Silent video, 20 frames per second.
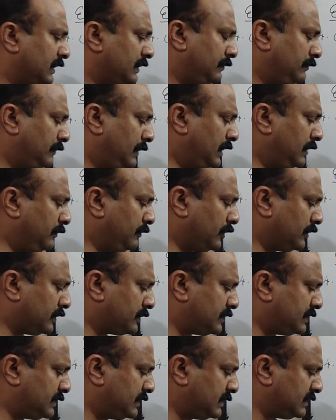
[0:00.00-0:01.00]
many more
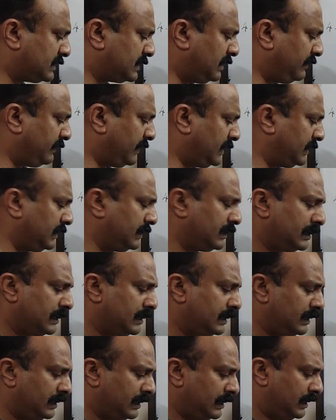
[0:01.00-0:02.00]
questions given.
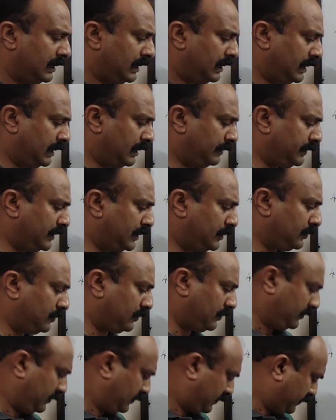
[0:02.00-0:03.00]
I may
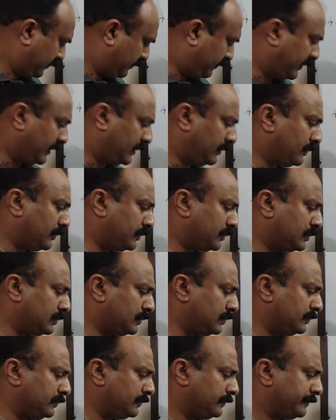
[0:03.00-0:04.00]
do one or
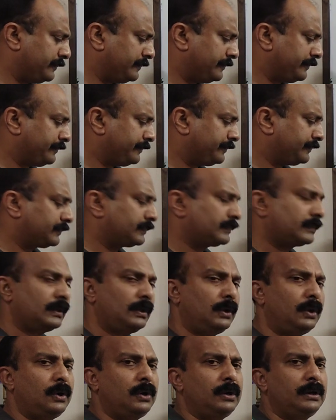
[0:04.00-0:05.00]
two.
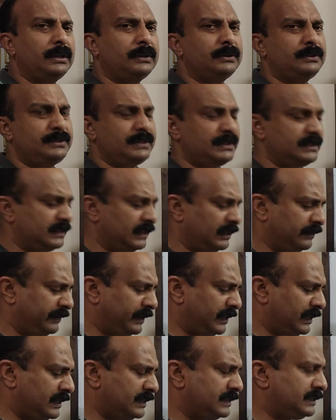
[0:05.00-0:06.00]
All the questions are
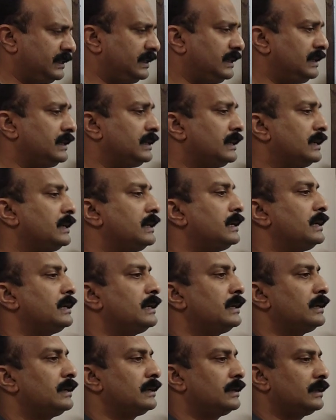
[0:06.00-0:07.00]
very easy.
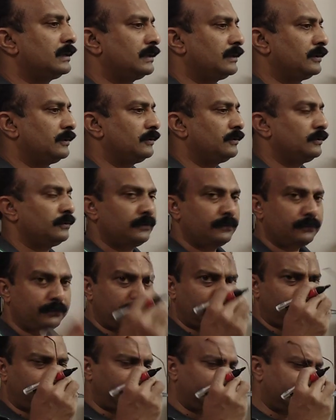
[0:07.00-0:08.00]

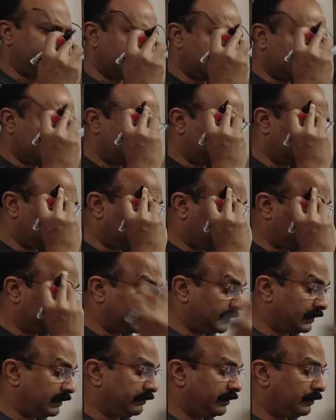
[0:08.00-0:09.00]
For finding the 0 of the
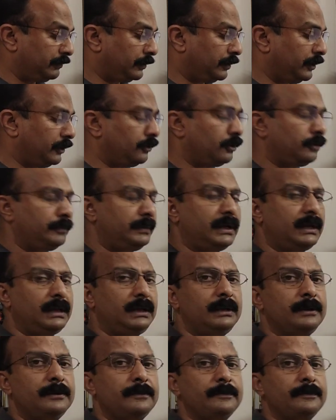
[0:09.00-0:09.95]
given polynomial,